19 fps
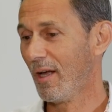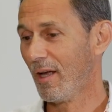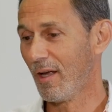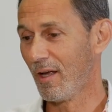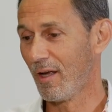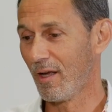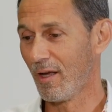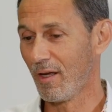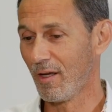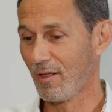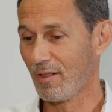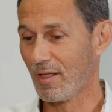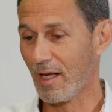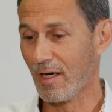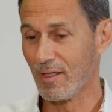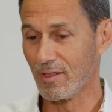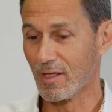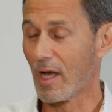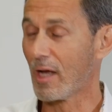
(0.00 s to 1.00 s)

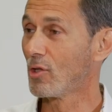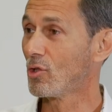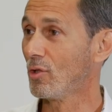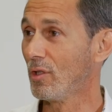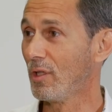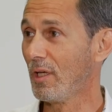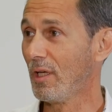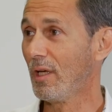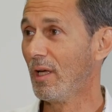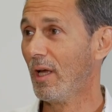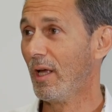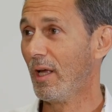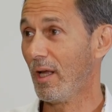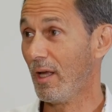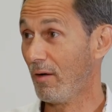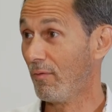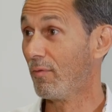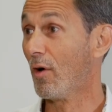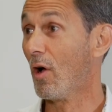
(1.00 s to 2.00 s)
that is actually
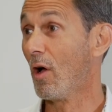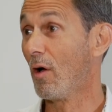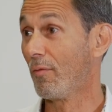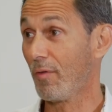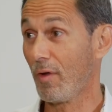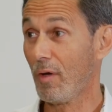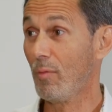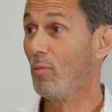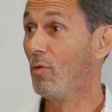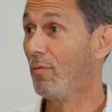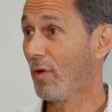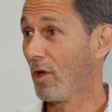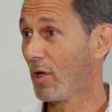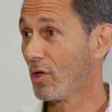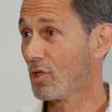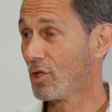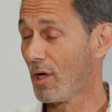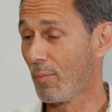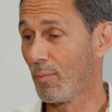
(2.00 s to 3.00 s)
involved in
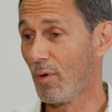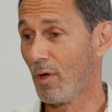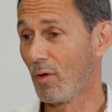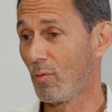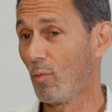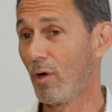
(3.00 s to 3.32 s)
moving a shipment,